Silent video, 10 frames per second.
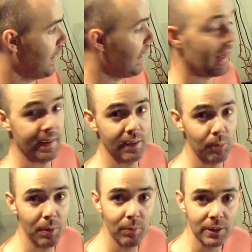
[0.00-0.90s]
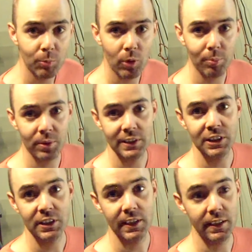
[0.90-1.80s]
And it'll be much more
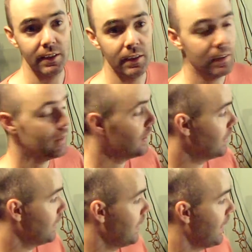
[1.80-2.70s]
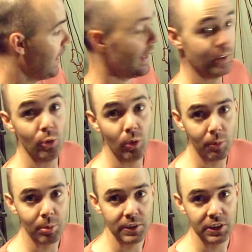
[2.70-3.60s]
appreciated. And you will
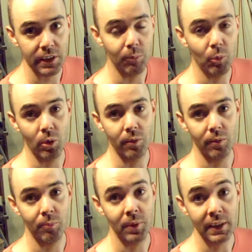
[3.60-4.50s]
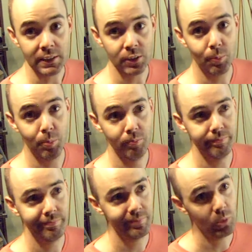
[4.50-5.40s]
appreciate it more because you
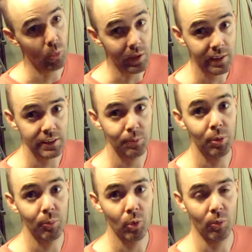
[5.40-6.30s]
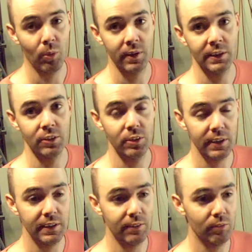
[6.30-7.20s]
put more work into it,
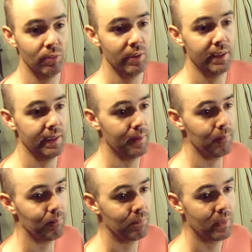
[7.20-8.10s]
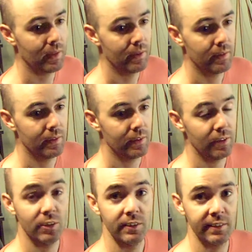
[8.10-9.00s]
and really
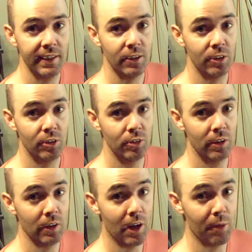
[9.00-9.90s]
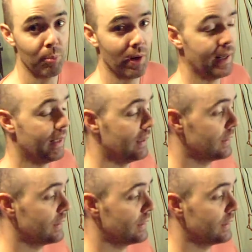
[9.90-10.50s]
you can take a lot of pride in it.